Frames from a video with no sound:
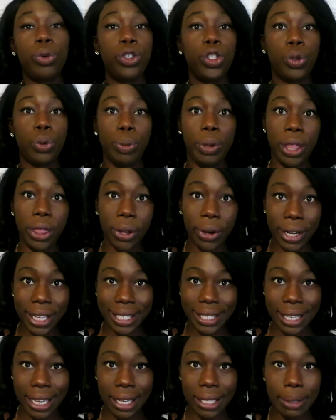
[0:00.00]
which will be
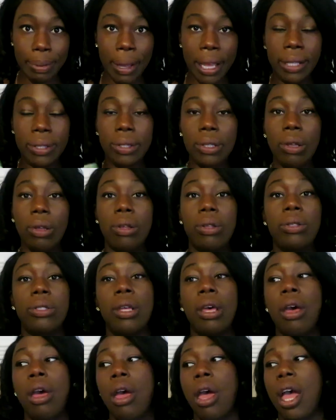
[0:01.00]
36
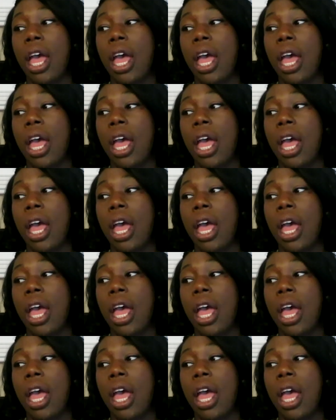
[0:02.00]
pencils,